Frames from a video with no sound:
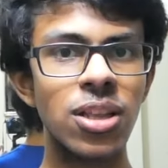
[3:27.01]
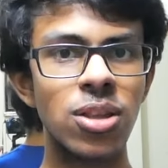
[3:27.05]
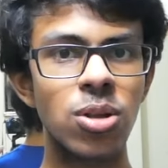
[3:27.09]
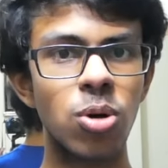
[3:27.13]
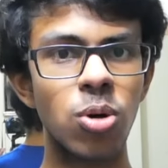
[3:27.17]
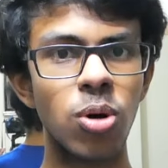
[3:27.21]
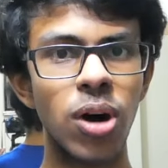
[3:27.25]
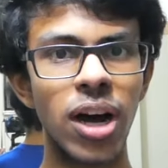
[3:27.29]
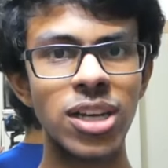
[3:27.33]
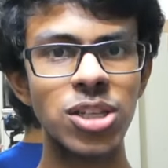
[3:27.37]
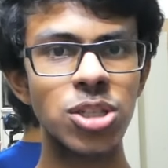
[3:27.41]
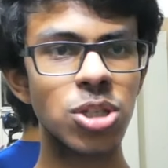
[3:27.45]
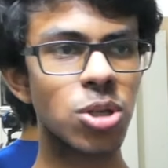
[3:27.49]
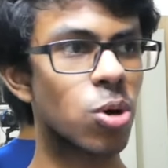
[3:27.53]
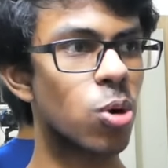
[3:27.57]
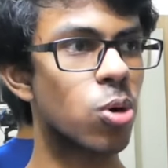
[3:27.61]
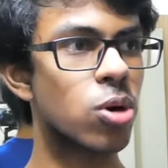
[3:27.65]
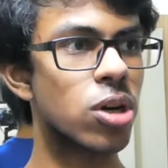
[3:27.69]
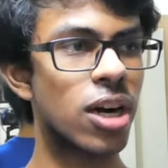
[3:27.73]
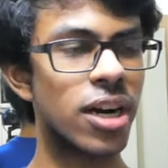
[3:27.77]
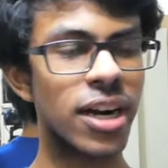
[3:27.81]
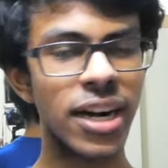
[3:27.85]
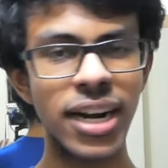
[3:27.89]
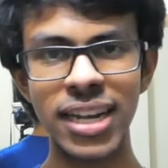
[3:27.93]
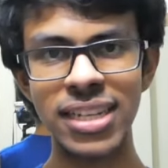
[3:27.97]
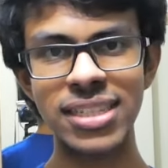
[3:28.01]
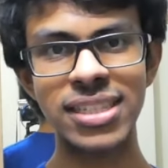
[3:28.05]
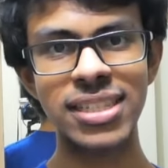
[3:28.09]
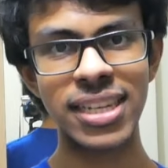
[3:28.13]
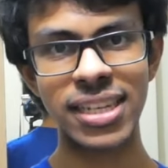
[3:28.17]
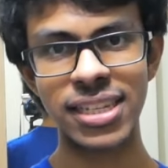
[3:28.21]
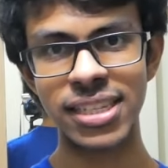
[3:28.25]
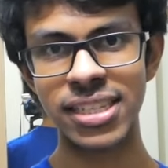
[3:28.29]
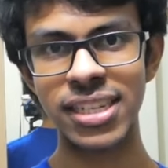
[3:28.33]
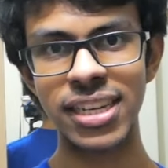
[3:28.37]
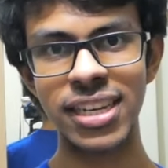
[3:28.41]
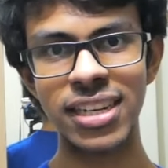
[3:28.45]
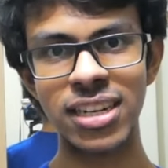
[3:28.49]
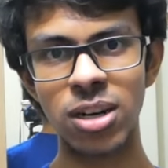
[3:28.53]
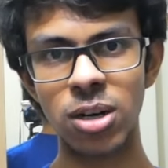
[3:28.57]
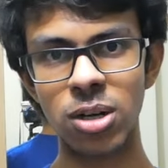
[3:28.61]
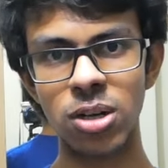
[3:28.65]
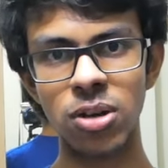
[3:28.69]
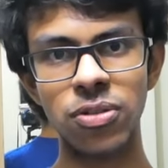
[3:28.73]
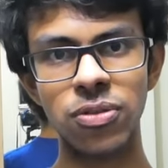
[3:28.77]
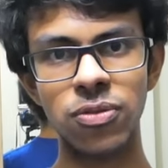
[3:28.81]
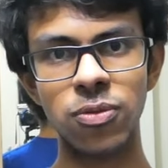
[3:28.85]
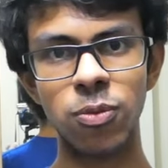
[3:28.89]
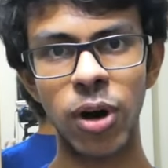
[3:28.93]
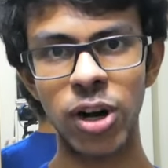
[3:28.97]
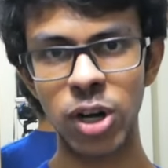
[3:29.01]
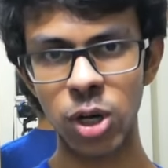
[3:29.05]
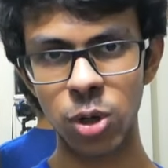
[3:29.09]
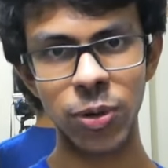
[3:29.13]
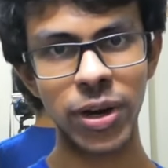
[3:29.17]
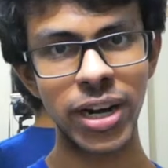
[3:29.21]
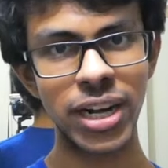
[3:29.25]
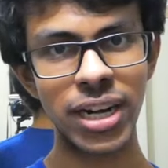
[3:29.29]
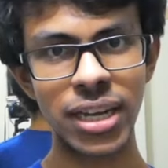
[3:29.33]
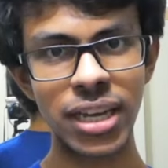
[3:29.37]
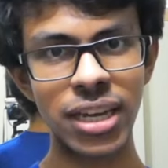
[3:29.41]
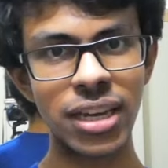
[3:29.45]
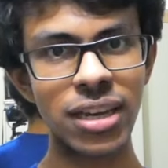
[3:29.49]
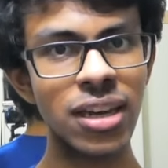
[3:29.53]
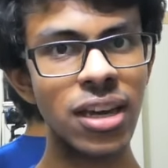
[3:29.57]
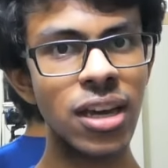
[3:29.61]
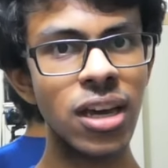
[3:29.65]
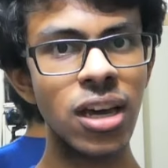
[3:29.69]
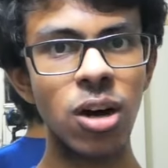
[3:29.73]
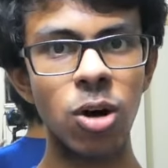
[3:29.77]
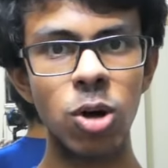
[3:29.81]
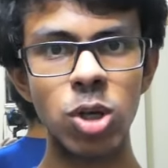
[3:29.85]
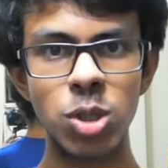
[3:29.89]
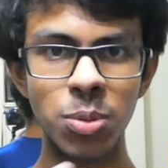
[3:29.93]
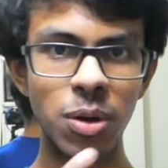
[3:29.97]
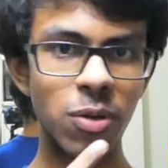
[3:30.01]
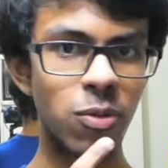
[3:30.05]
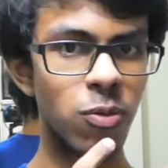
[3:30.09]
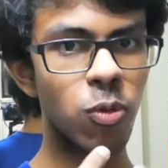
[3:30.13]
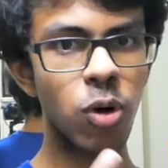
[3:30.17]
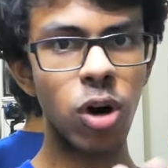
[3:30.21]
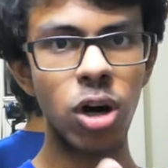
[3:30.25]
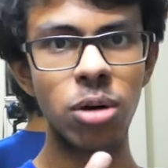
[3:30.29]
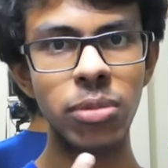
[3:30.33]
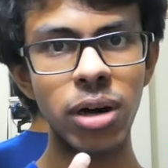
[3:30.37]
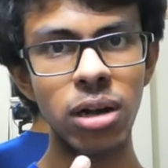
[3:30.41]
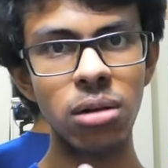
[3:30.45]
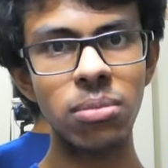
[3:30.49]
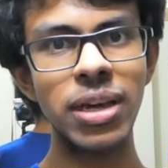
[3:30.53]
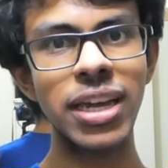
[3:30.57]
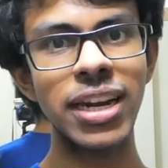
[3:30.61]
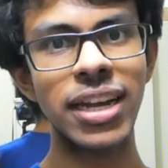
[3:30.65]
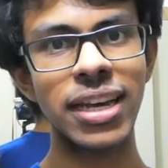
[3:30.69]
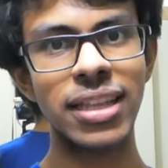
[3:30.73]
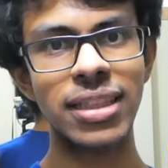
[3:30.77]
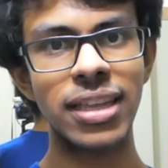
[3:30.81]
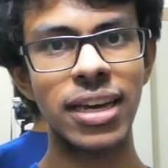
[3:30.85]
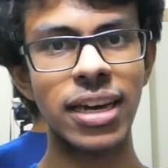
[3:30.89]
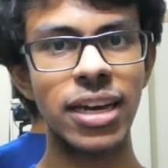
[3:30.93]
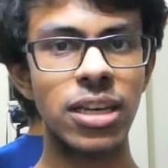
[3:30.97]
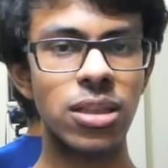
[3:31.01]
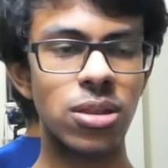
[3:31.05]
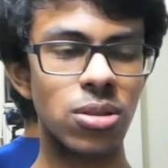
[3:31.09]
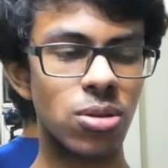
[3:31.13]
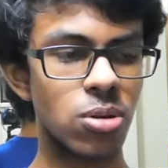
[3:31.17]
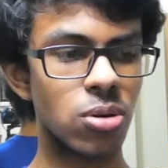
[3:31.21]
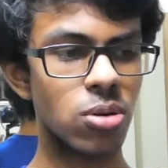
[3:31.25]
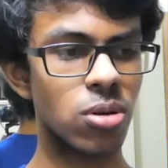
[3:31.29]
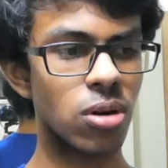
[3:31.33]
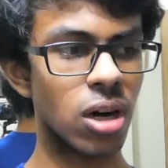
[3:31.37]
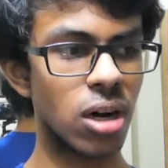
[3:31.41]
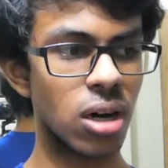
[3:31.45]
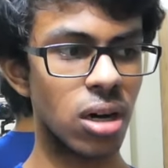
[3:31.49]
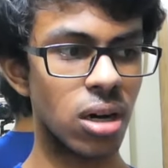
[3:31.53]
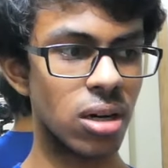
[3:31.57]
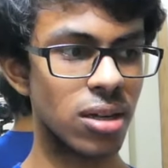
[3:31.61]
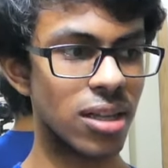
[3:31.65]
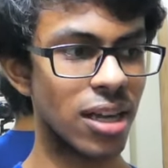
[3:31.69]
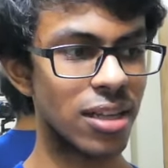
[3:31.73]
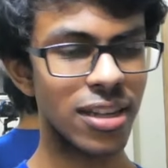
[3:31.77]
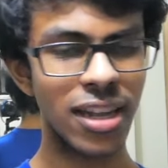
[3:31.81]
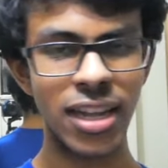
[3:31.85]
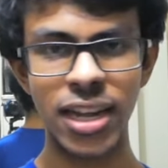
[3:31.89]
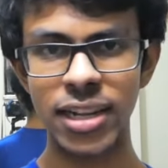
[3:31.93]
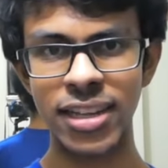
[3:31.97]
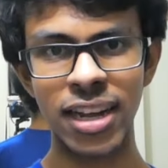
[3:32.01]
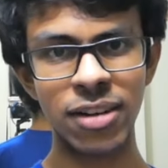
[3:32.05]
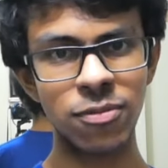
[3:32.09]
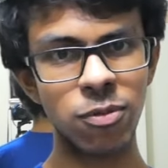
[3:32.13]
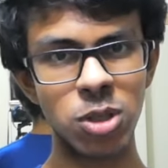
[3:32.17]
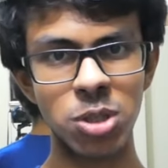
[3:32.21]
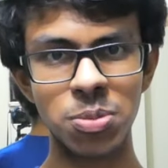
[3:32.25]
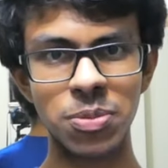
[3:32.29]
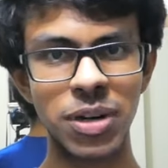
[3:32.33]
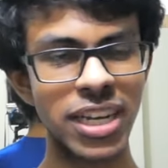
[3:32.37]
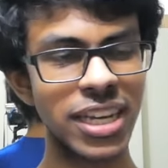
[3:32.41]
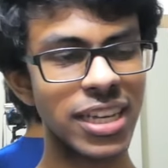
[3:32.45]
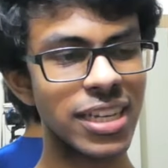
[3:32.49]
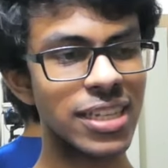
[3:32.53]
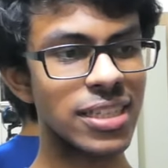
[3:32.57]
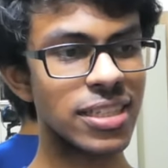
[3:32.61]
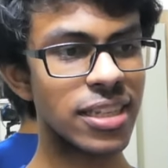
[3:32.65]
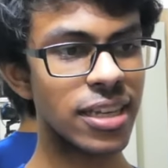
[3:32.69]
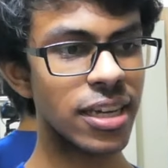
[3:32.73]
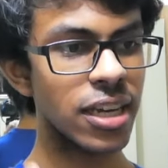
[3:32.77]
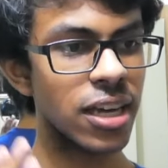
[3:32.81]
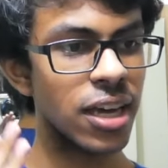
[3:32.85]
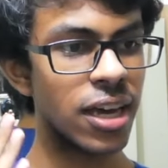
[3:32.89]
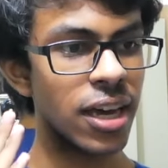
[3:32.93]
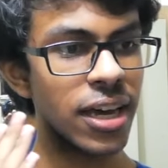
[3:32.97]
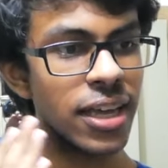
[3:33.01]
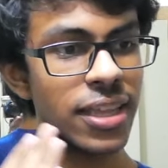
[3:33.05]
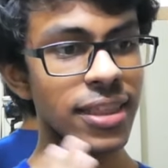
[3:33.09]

So I scored 116 out of 120. Usme verbal bhi rehta hai. So that was pretty easy.